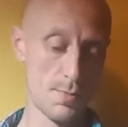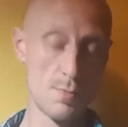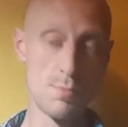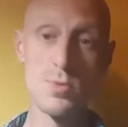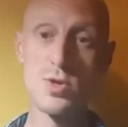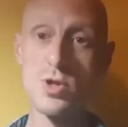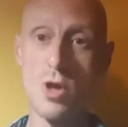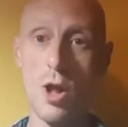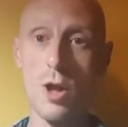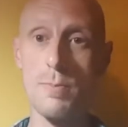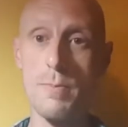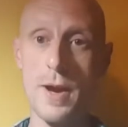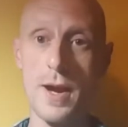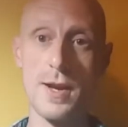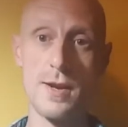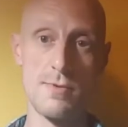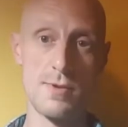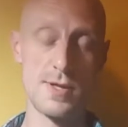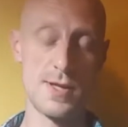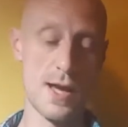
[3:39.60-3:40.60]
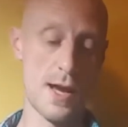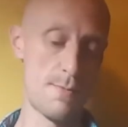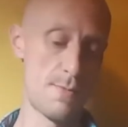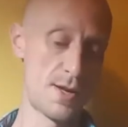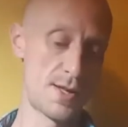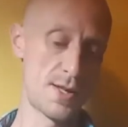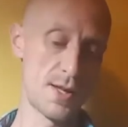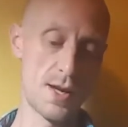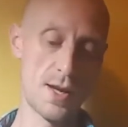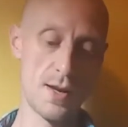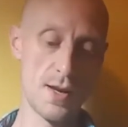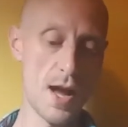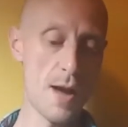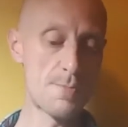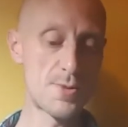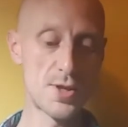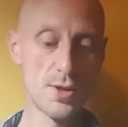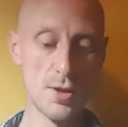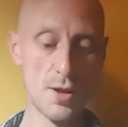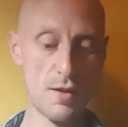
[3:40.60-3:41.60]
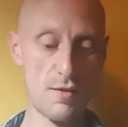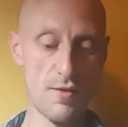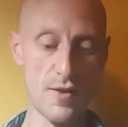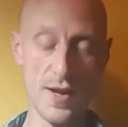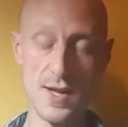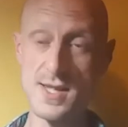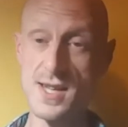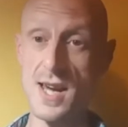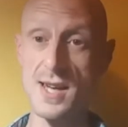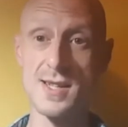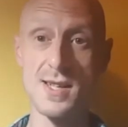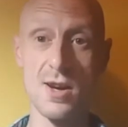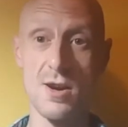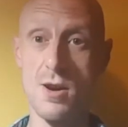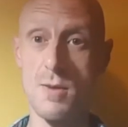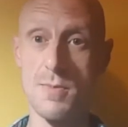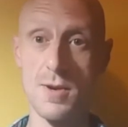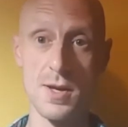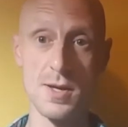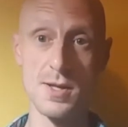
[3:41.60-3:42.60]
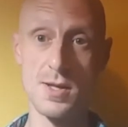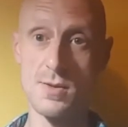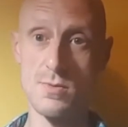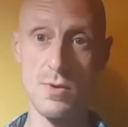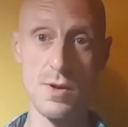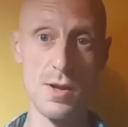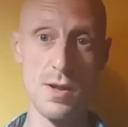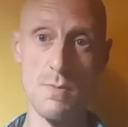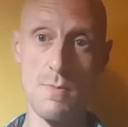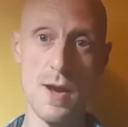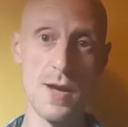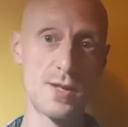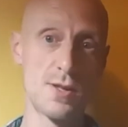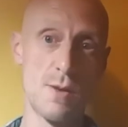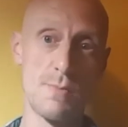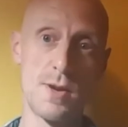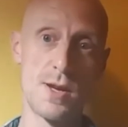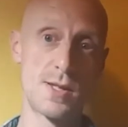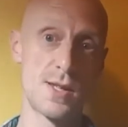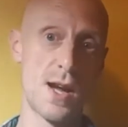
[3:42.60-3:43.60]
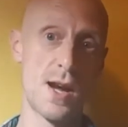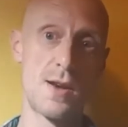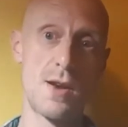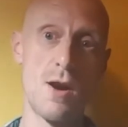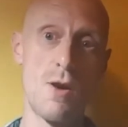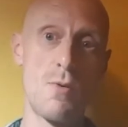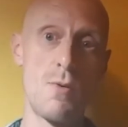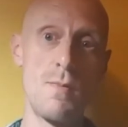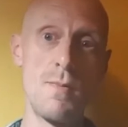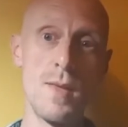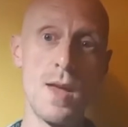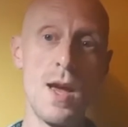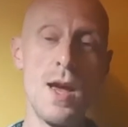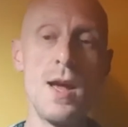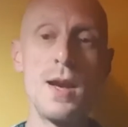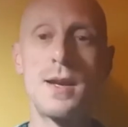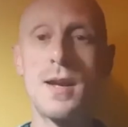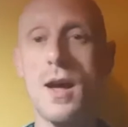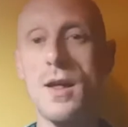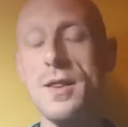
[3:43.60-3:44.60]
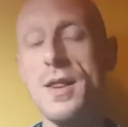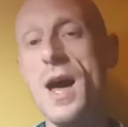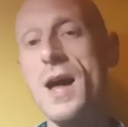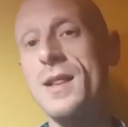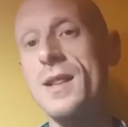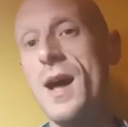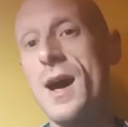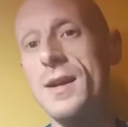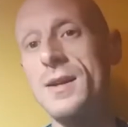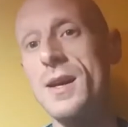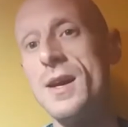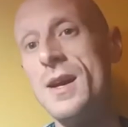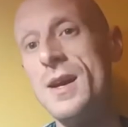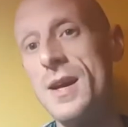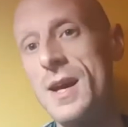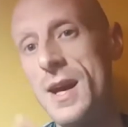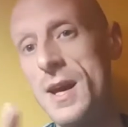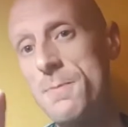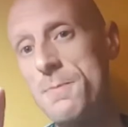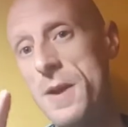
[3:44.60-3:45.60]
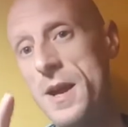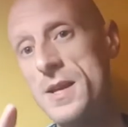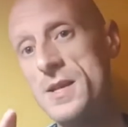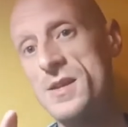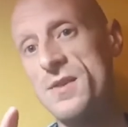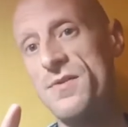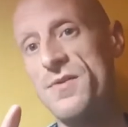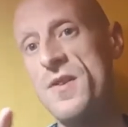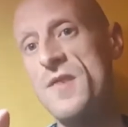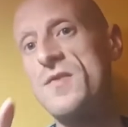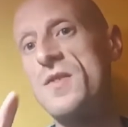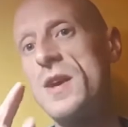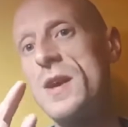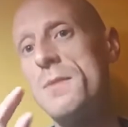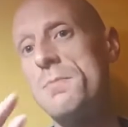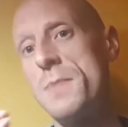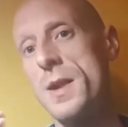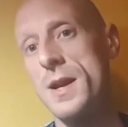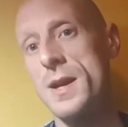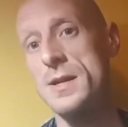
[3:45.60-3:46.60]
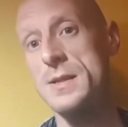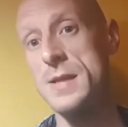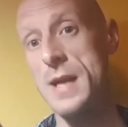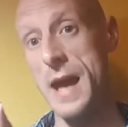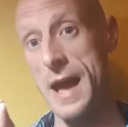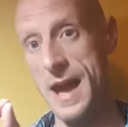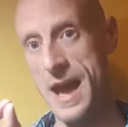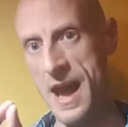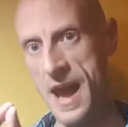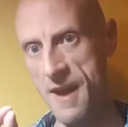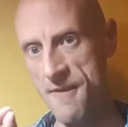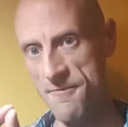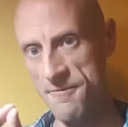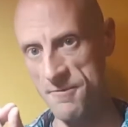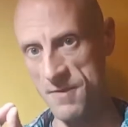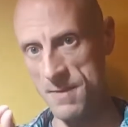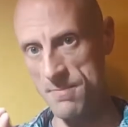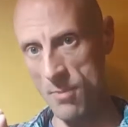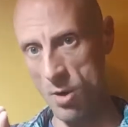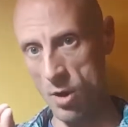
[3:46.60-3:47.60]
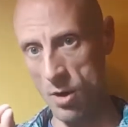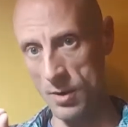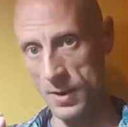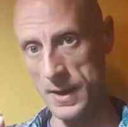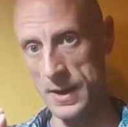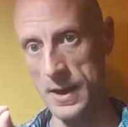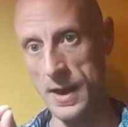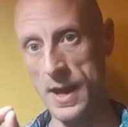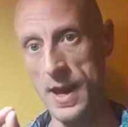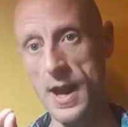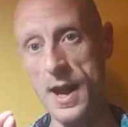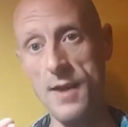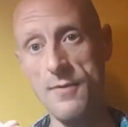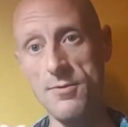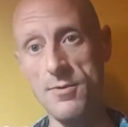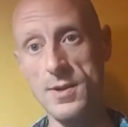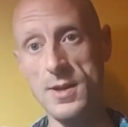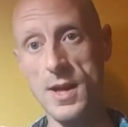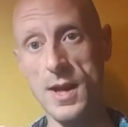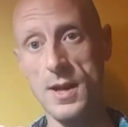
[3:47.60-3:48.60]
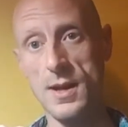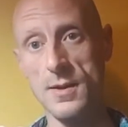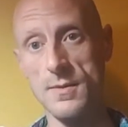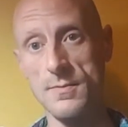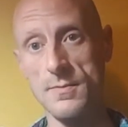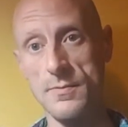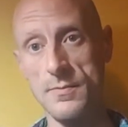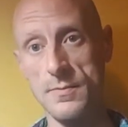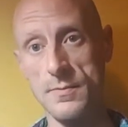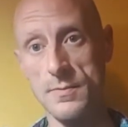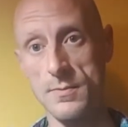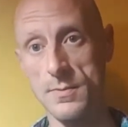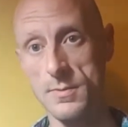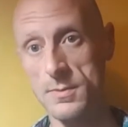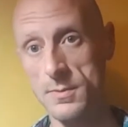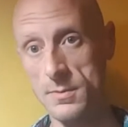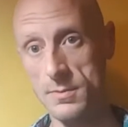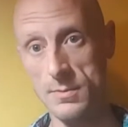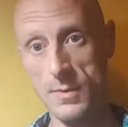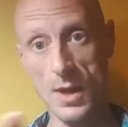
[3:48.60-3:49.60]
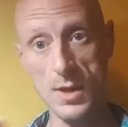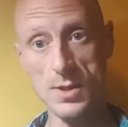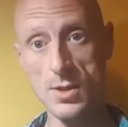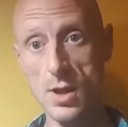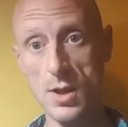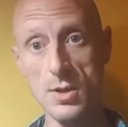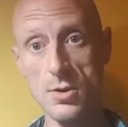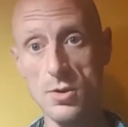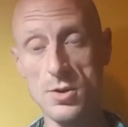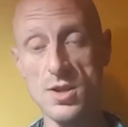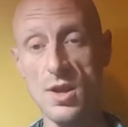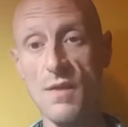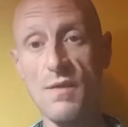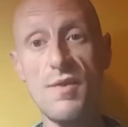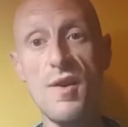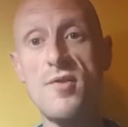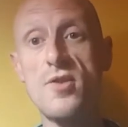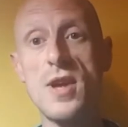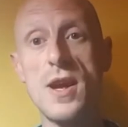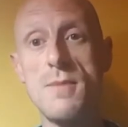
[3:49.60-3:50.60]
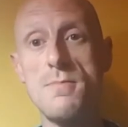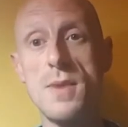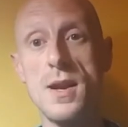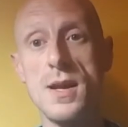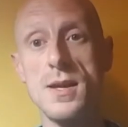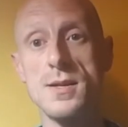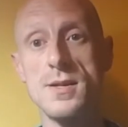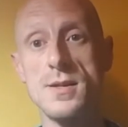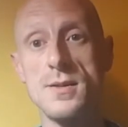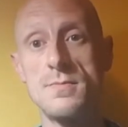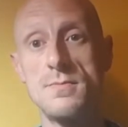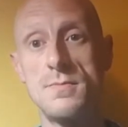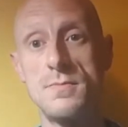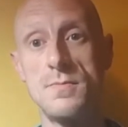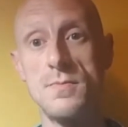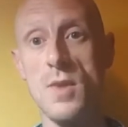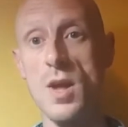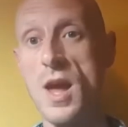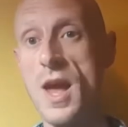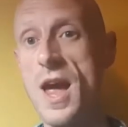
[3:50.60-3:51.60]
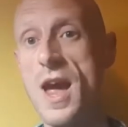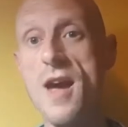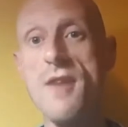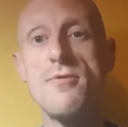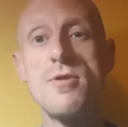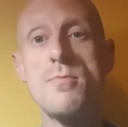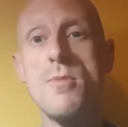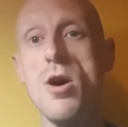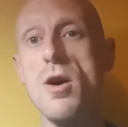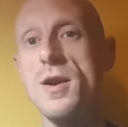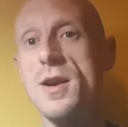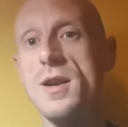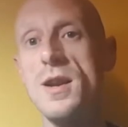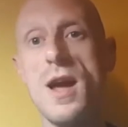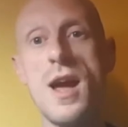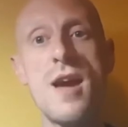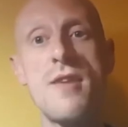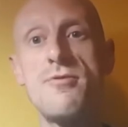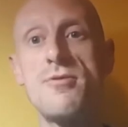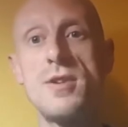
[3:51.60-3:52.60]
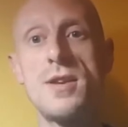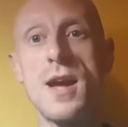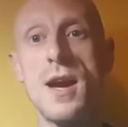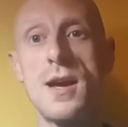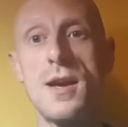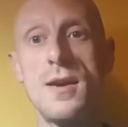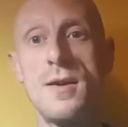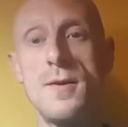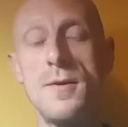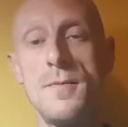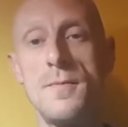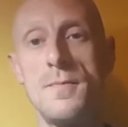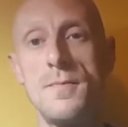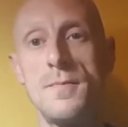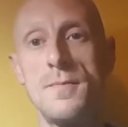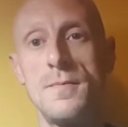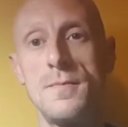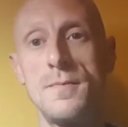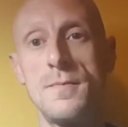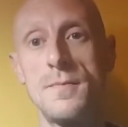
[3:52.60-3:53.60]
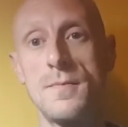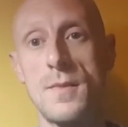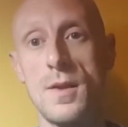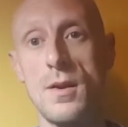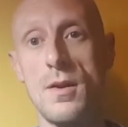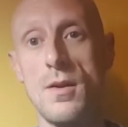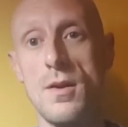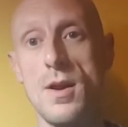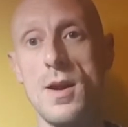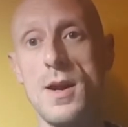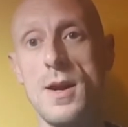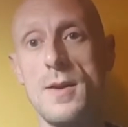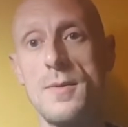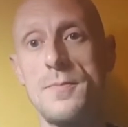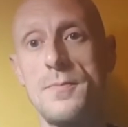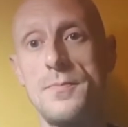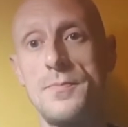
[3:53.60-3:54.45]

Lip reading: Saul Painter, his name is. Absolutely fantastic hobbyist. One of the best hobbyists I know. Now that lad, he paints 15 minutes every morning, every day. That's all he does, 15 minutes. Every morning, every day. Alright?